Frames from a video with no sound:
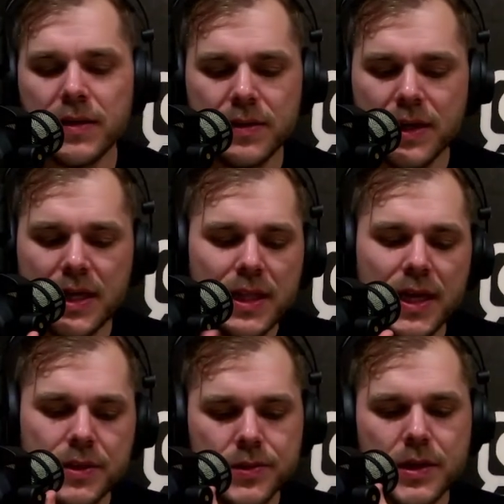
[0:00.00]
Yeah, I like
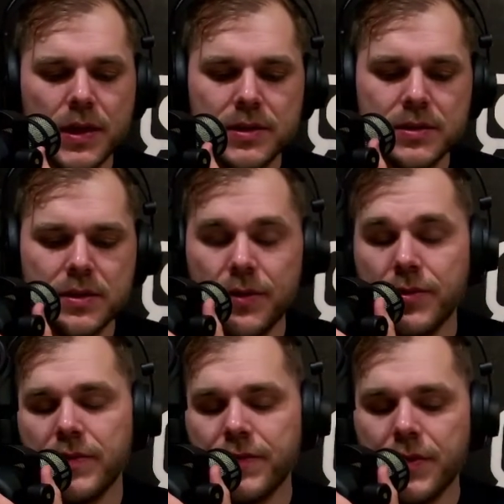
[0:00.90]
those guys, other
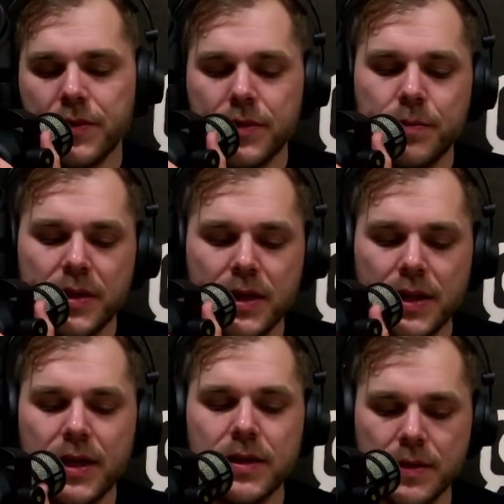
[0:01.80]
than Volk. But I
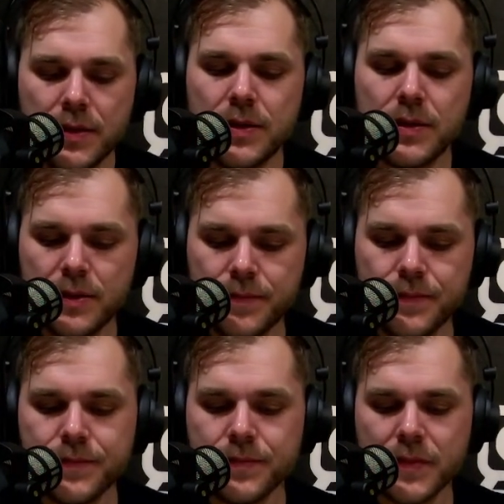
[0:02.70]
like
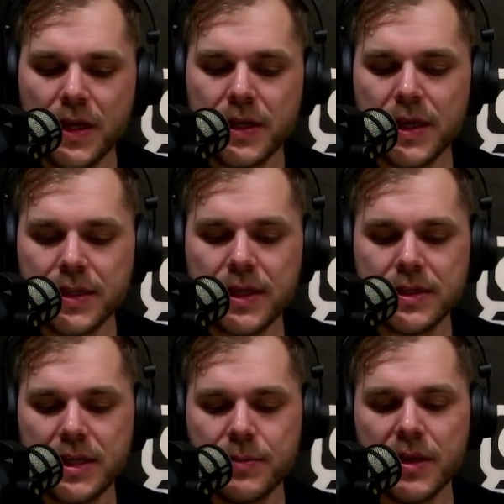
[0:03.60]
that
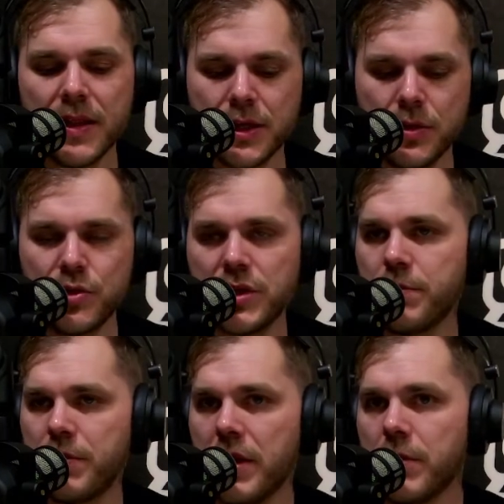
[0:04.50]
team. I like Eugene
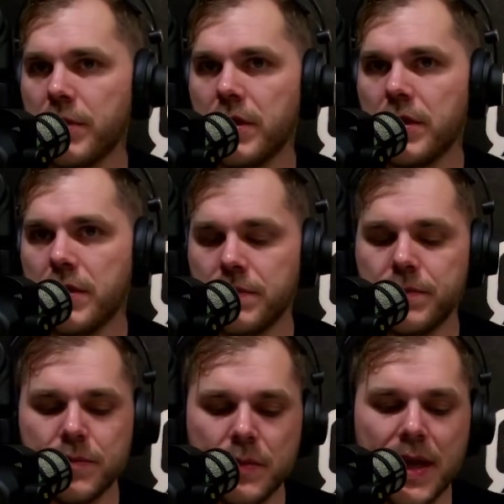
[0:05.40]
Behrman, and
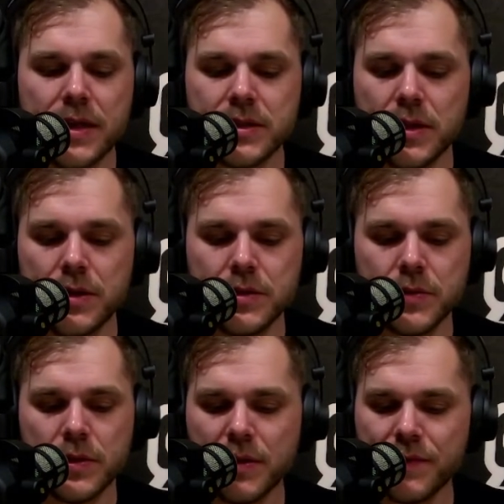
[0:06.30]
Adesanya is one of
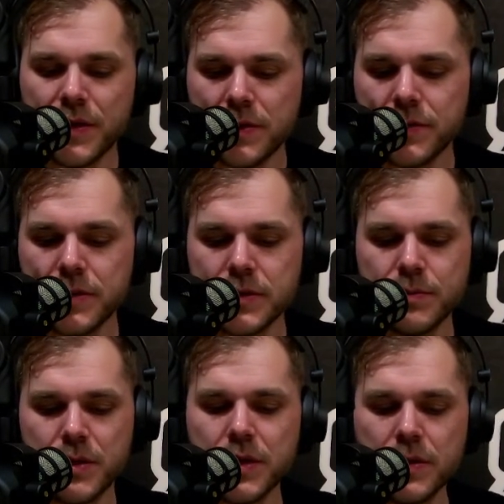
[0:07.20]
my favorites.
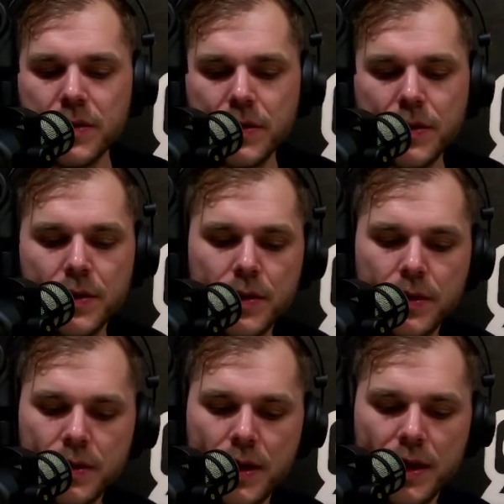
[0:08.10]
But
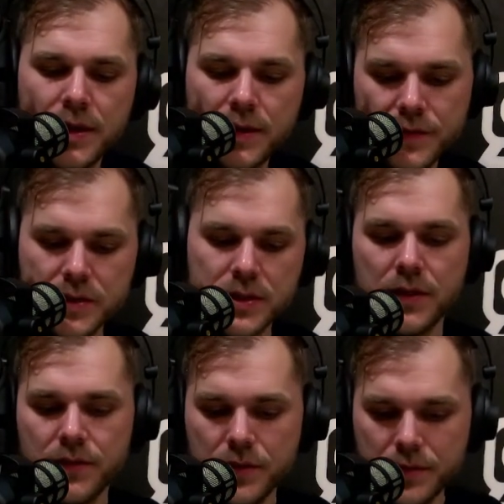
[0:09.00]
yeah, I think Fizziev will